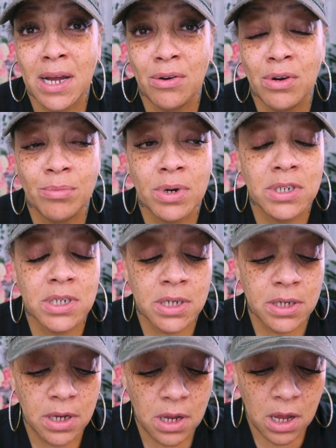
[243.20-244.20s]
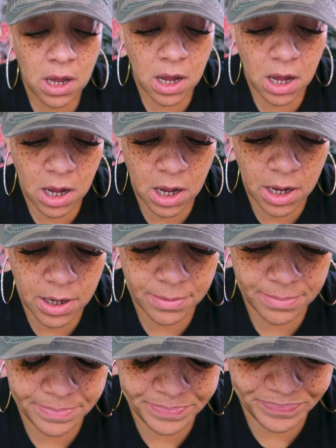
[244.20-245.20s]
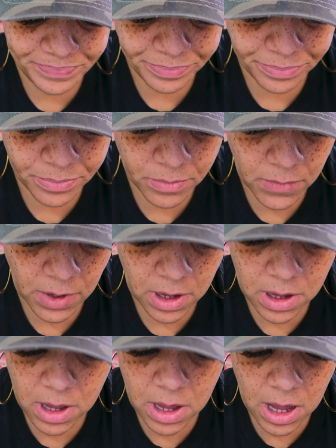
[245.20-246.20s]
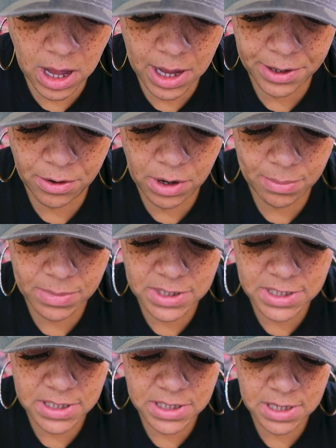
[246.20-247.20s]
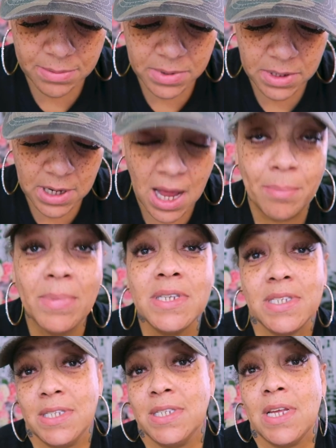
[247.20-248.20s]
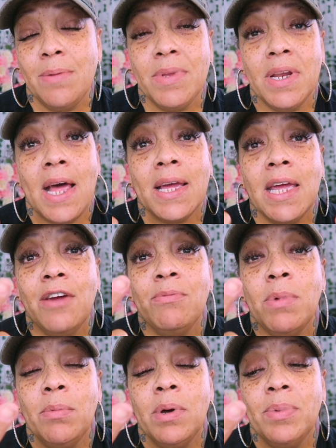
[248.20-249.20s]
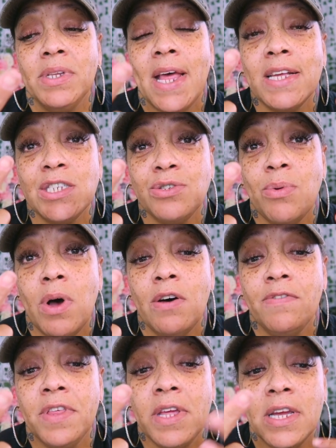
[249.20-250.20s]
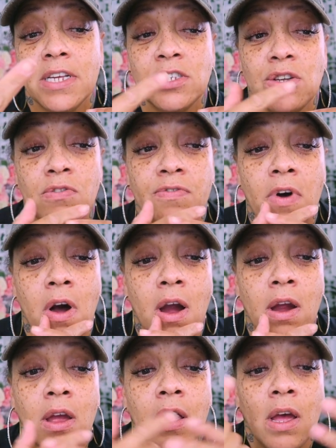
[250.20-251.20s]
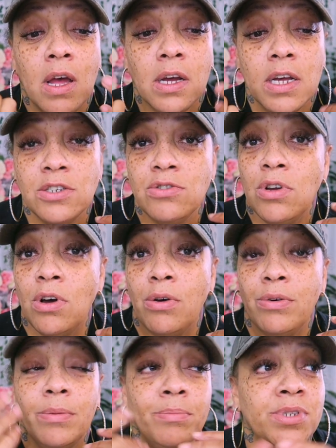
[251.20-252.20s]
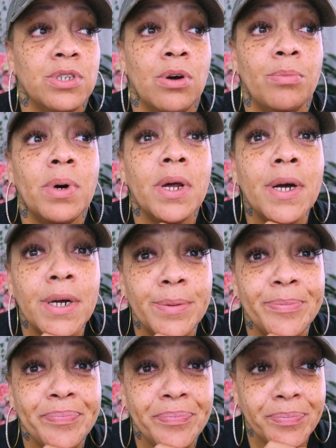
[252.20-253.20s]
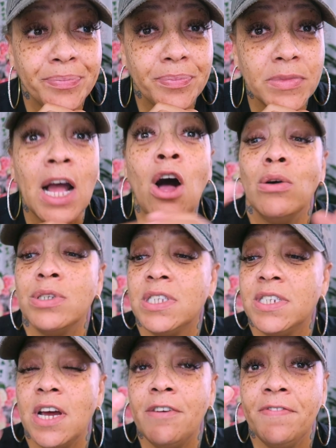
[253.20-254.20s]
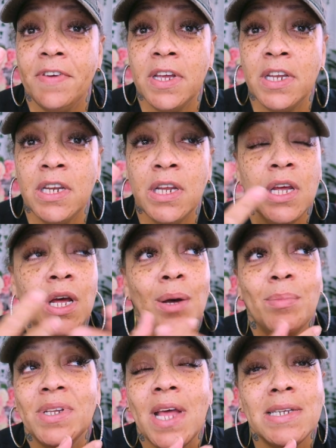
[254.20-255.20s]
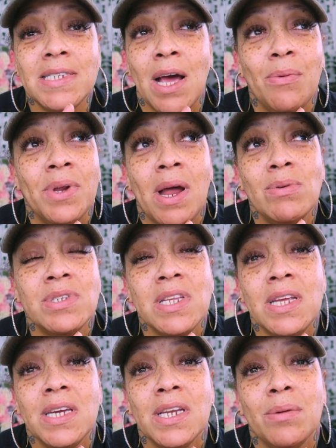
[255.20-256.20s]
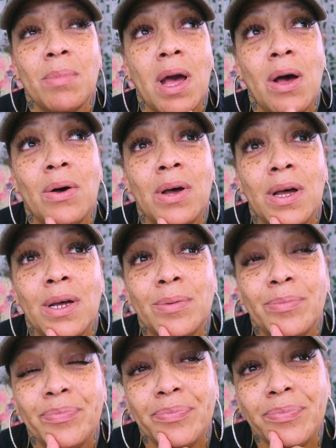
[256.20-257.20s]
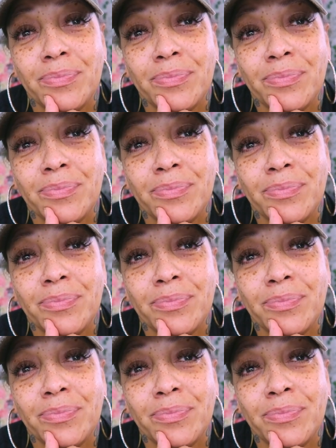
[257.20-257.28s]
that cornbread shit. Um, I know I'm missing something. I'm missing something. I can't remember, but that's 12 things so far. Cause you know, so, but, um, oh, stuffing, but that's not what I was thinking about. Um,